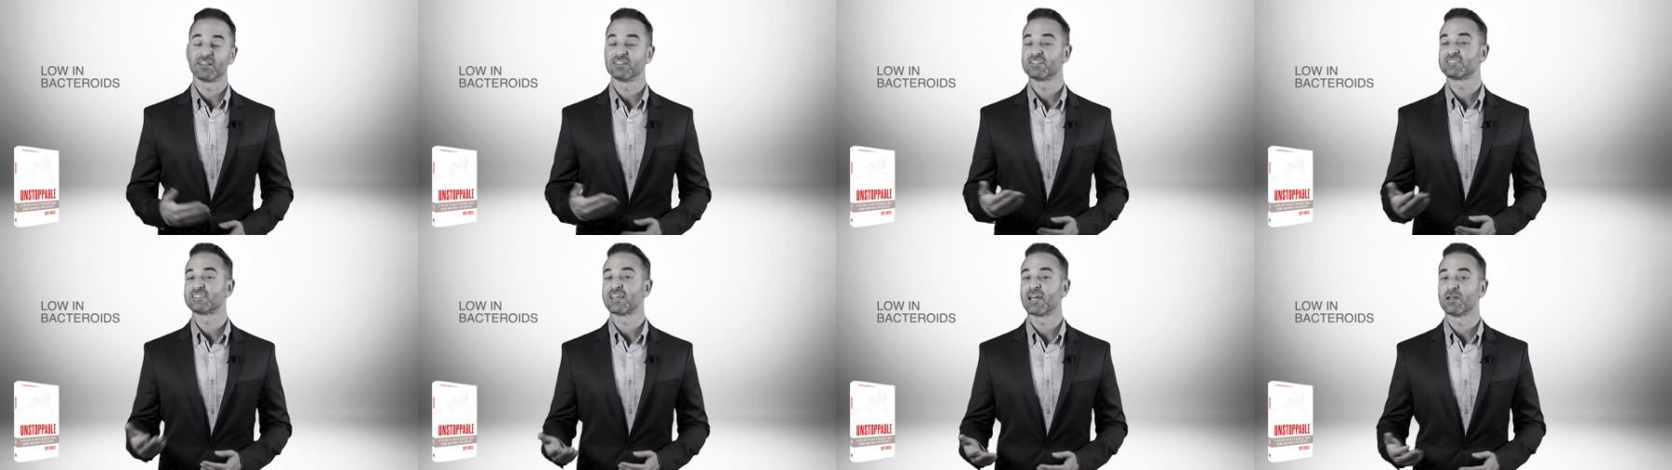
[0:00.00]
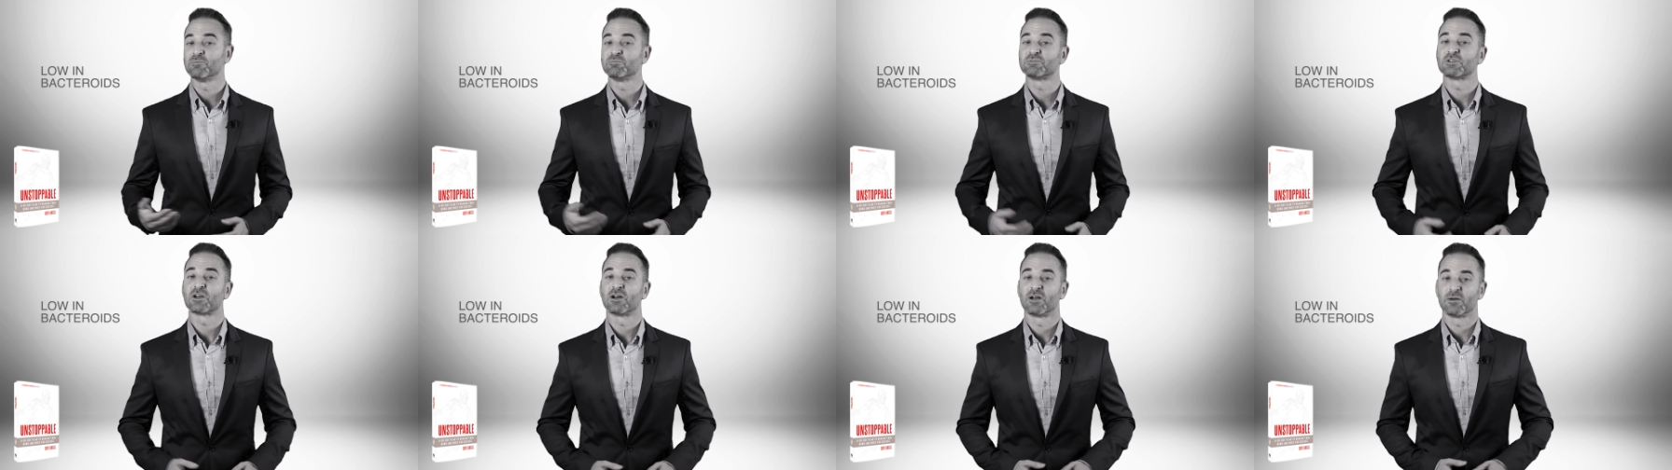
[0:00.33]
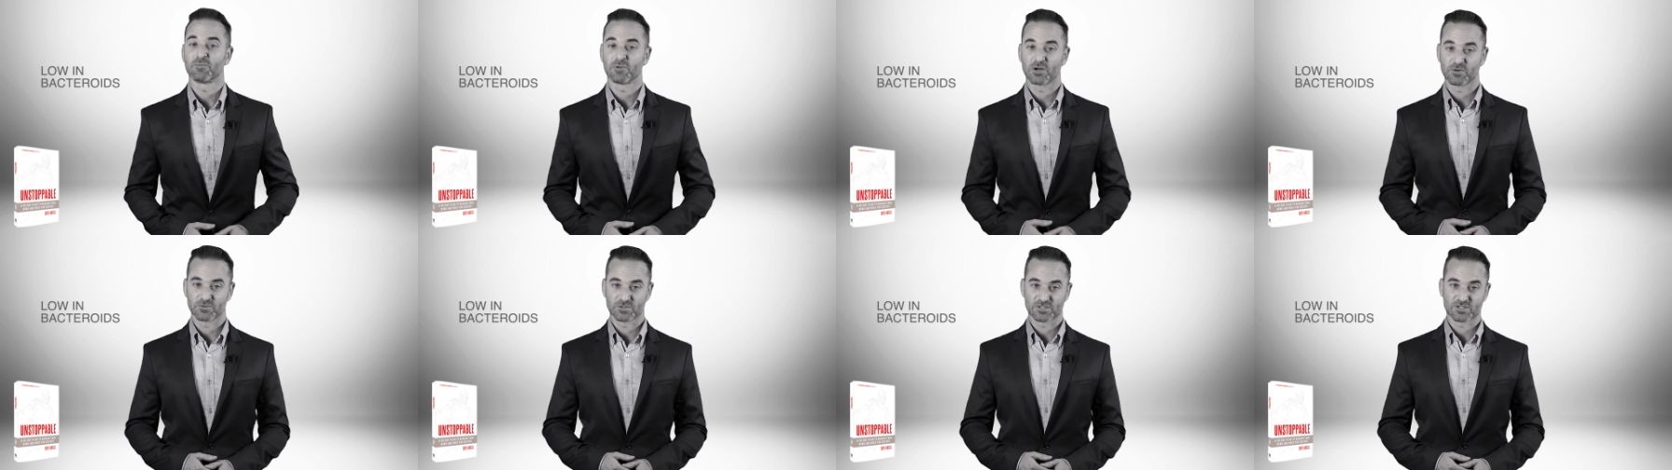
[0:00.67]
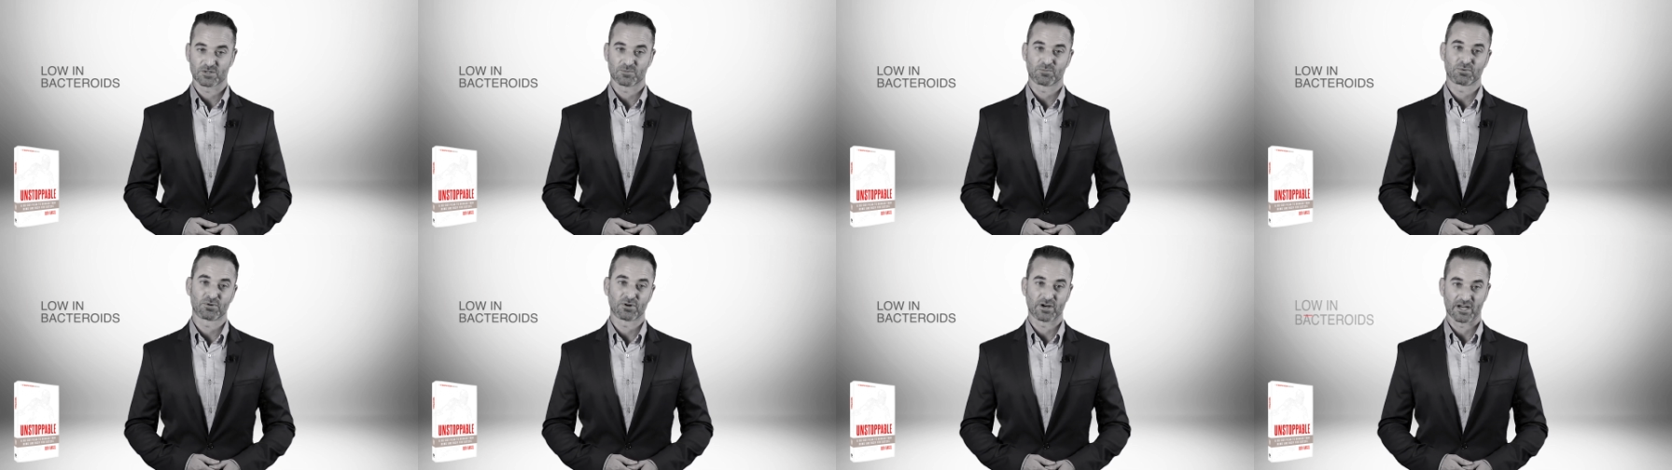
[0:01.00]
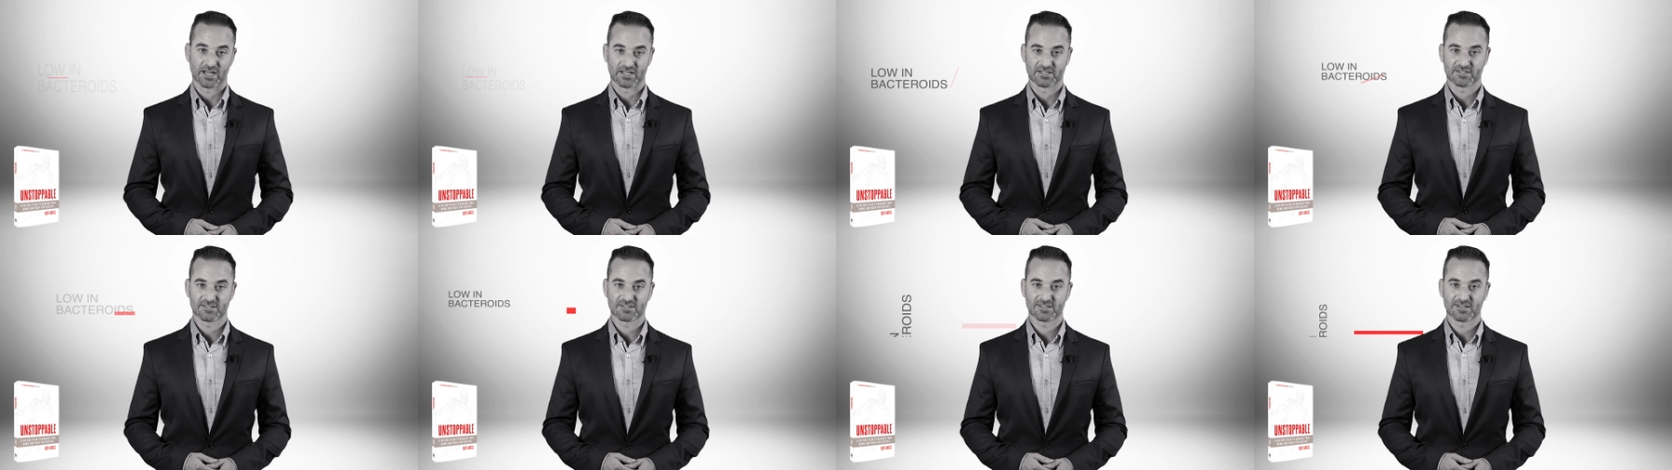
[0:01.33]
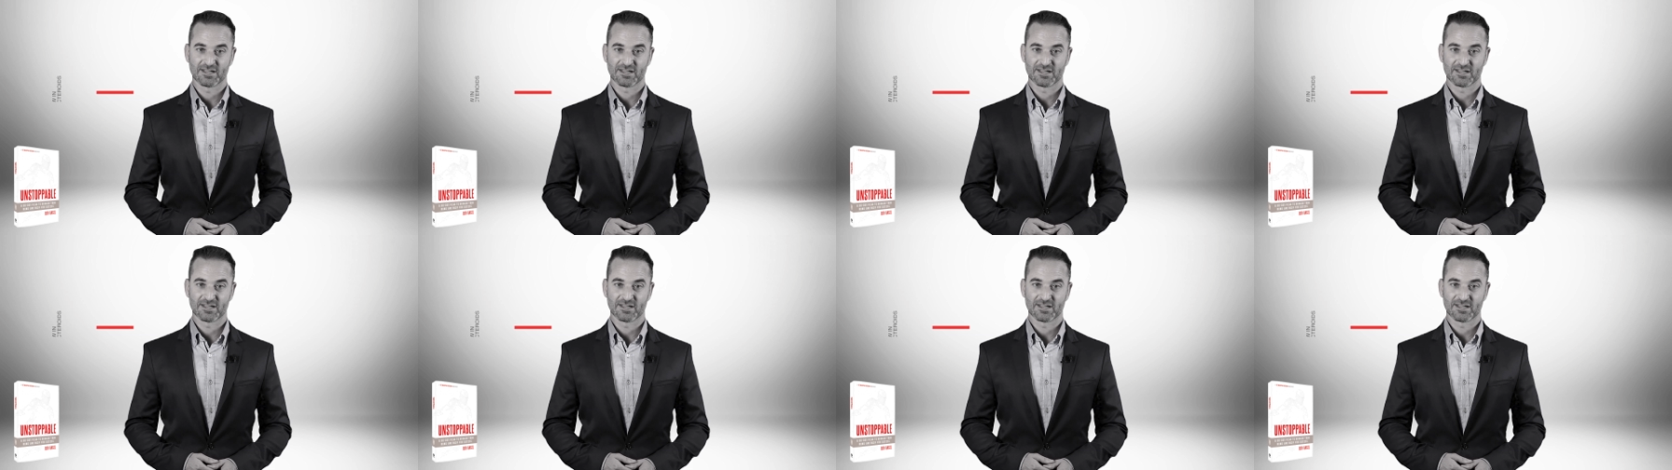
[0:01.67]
at the same time I was depressed.